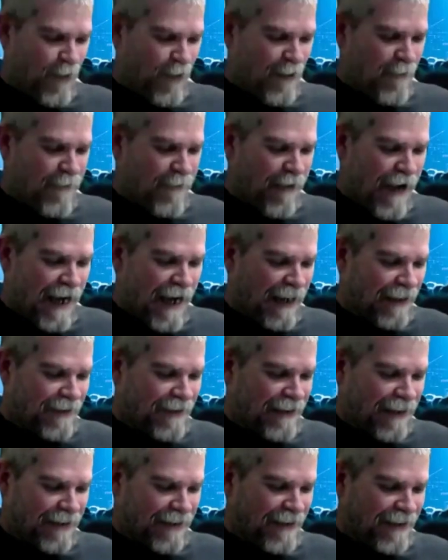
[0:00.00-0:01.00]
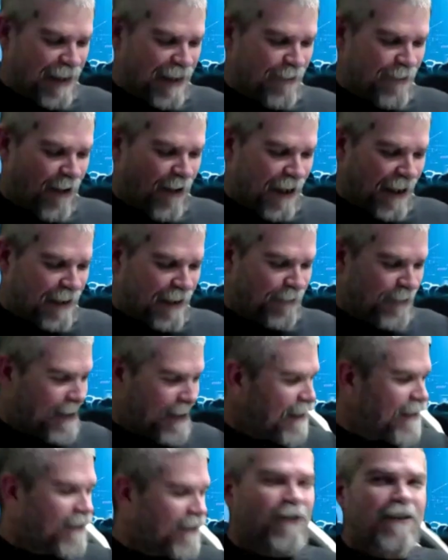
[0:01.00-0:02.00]
it with me, mate. I'll see if I
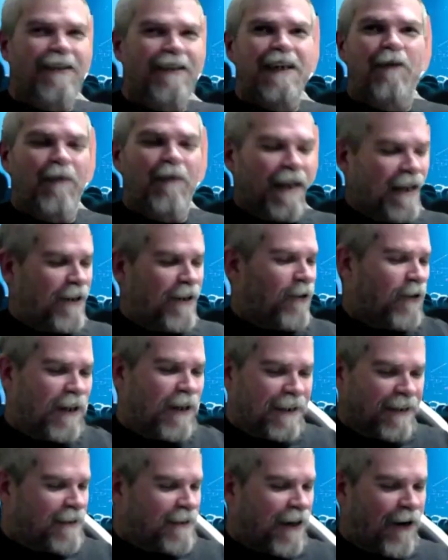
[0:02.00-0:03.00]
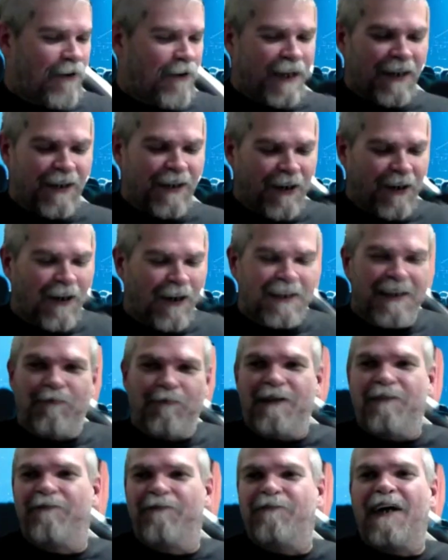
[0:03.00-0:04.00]
can talk somebody into doing it, because I reckon you guys
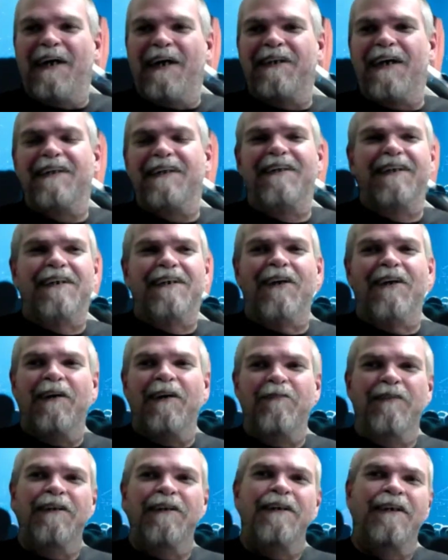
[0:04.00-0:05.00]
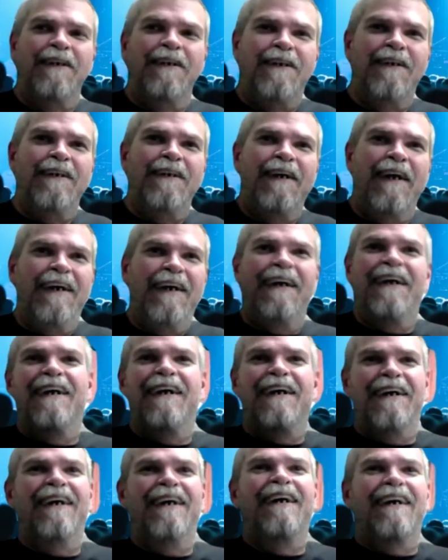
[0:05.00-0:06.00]
would be fantastic live.
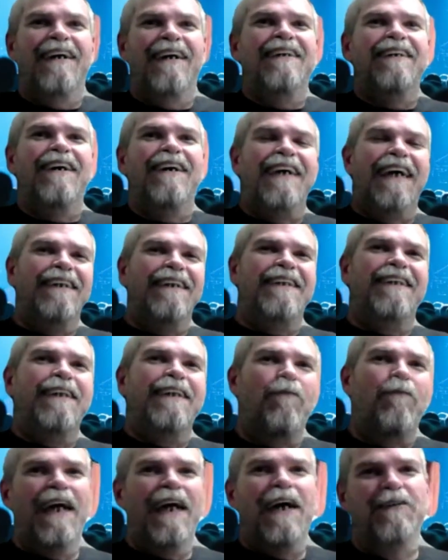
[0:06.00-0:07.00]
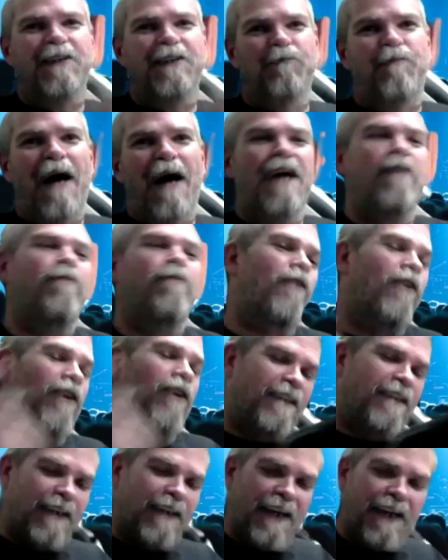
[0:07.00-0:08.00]
I'll get someone else to pay
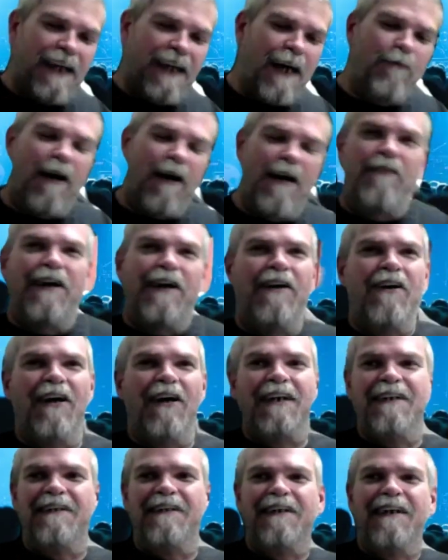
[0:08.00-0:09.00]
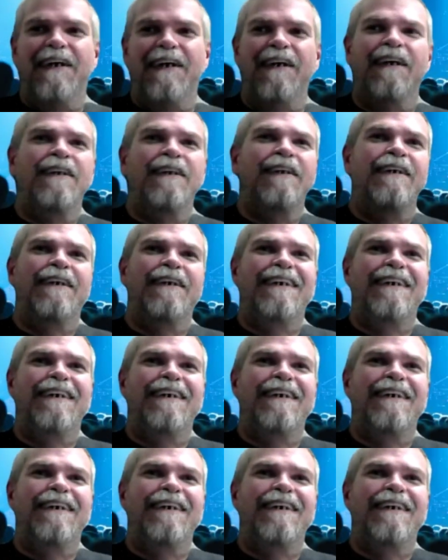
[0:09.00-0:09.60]
for it so you can come over here and I can see it.